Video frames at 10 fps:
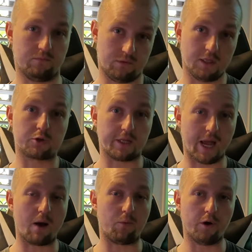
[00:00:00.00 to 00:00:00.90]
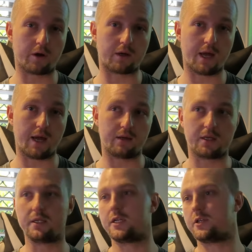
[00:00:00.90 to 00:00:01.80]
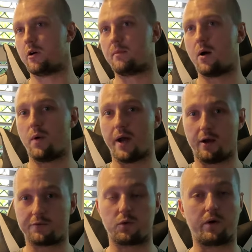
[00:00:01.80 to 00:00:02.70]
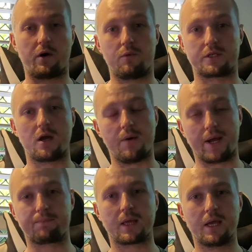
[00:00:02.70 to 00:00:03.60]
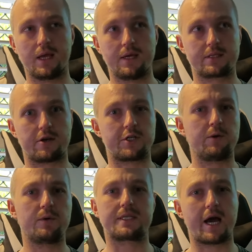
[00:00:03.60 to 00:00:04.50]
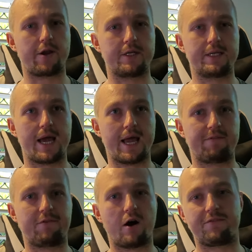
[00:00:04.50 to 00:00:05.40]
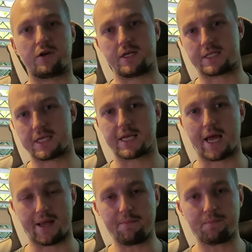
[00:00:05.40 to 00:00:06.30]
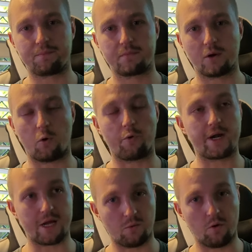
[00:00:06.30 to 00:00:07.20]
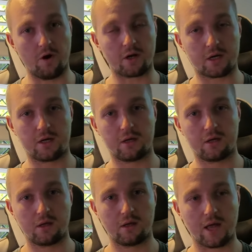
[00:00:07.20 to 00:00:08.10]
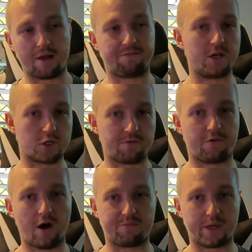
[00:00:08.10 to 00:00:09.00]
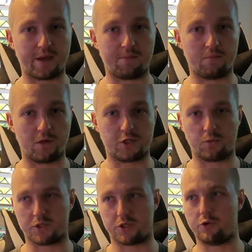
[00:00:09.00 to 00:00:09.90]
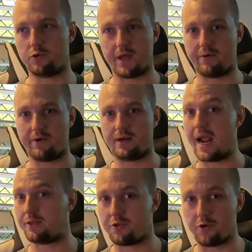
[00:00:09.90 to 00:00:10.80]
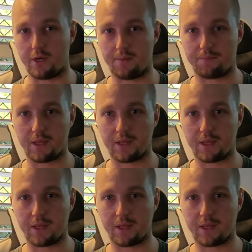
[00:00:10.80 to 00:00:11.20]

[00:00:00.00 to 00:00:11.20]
literally at work and continue on my way off to where I was going. So she would start her day at 5.36 a.m., already at work, and finish at 5 p.m. when she was due there at 8.30.